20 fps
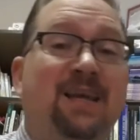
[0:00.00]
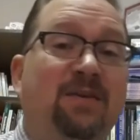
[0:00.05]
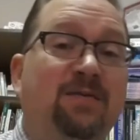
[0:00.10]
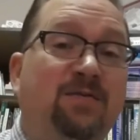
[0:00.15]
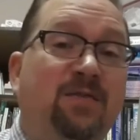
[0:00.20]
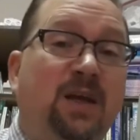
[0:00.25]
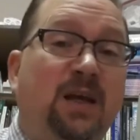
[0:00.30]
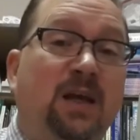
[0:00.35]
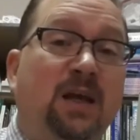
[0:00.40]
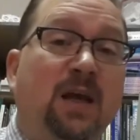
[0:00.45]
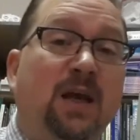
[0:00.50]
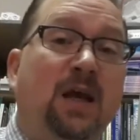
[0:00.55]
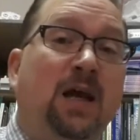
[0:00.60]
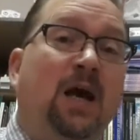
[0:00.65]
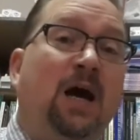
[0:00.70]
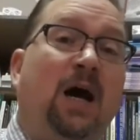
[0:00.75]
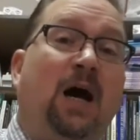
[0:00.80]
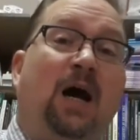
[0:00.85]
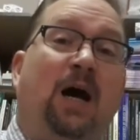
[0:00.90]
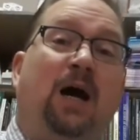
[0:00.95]
evening,
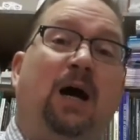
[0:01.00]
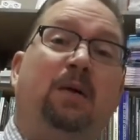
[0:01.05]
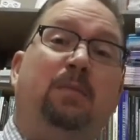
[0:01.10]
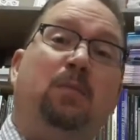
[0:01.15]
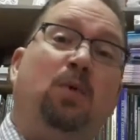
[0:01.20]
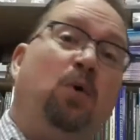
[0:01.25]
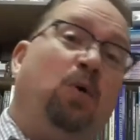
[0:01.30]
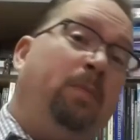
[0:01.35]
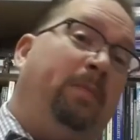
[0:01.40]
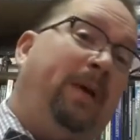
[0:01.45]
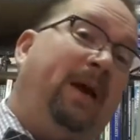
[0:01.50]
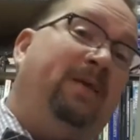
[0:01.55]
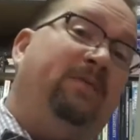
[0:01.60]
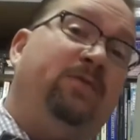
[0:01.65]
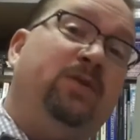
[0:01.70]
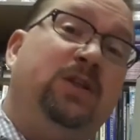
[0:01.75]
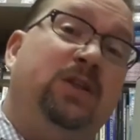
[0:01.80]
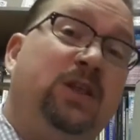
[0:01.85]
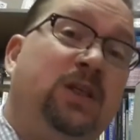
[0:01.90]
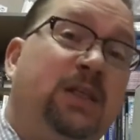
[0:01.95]
or
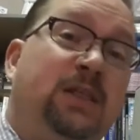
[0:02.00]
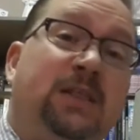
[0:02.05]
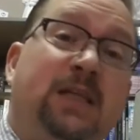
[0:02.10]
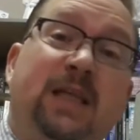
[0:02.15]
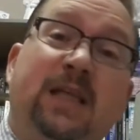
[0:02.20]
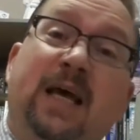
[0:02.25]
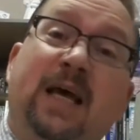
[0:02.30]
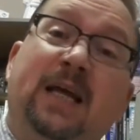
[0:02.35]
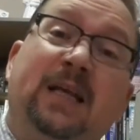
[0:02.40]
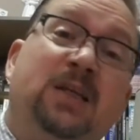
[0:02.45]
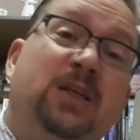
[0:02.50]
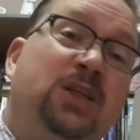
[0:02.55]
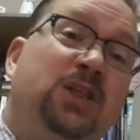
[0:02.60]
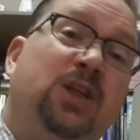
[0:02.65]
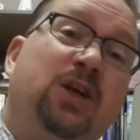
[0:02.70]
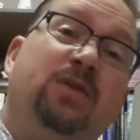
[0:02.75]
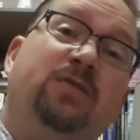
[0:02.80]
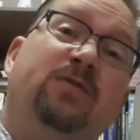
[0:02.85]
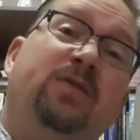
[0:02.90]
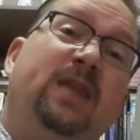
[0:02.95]
beverages and that to
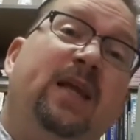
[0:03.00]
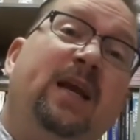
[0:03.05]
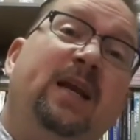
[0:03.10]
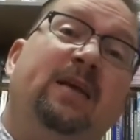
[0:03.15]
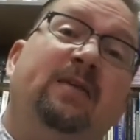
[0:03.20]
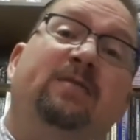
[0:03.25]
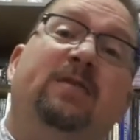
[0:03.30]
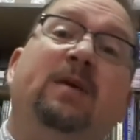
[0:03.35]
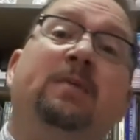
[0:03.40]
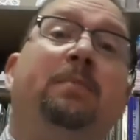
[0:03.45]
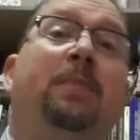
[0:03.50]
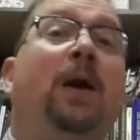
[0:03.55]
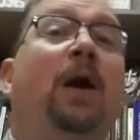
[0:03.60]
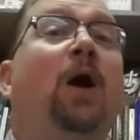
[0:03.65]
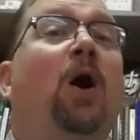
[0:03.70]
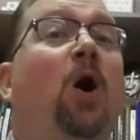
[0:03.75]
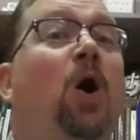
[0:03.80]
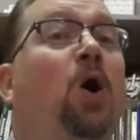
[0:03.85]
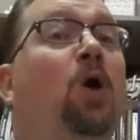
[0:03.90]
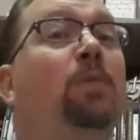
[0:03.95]
share for that evening, by
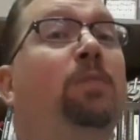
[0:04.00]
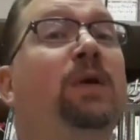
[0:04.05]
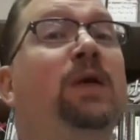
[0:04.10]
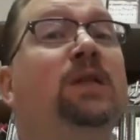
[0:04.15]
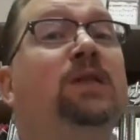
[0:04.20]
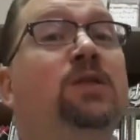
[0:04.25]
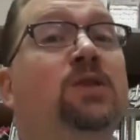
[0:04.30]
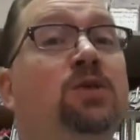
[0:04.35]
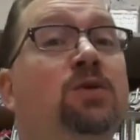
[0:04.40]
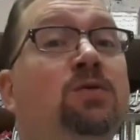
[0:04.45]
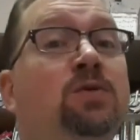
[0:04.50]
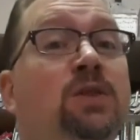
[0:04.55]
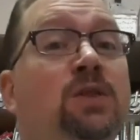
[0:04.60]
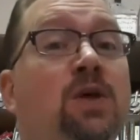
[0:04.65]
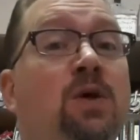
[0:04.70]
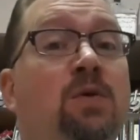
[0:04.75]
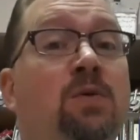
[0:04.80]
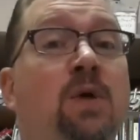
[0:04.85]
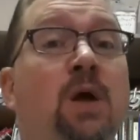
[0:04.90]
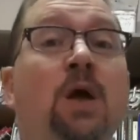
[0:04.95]
all means do
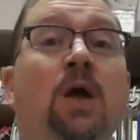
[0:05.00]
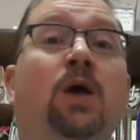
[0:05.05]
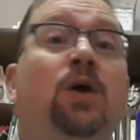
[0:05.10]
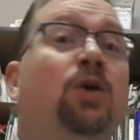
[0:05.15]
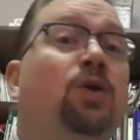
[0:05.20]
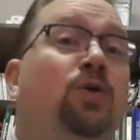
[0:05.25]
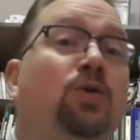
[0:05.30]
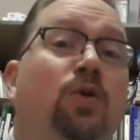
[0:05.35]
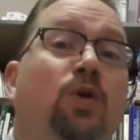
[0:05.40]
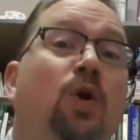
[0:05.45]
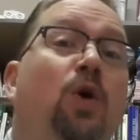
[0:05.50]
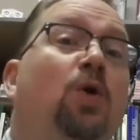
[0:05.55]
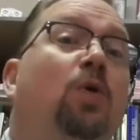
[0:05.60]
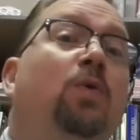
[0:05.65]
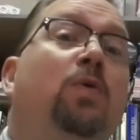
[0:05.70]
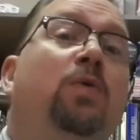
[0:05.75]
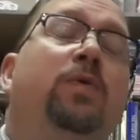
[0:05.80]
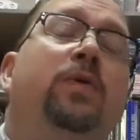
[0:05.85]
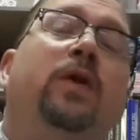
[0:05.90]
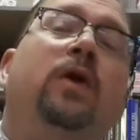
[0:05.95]
so. You
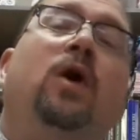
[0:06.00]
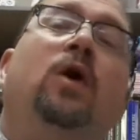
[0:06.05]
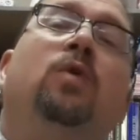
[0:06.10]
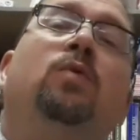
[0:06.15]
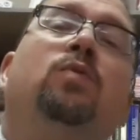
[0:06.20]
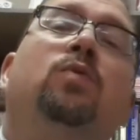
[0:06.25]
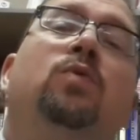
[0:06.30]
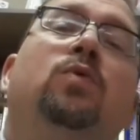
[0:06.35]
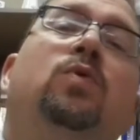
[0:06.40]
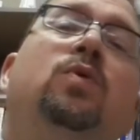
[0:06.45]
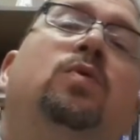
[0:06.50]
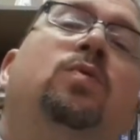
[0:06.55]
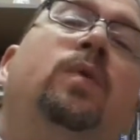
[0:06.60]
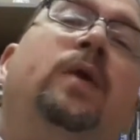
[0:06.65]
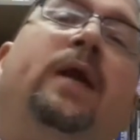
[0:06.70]
know that our rule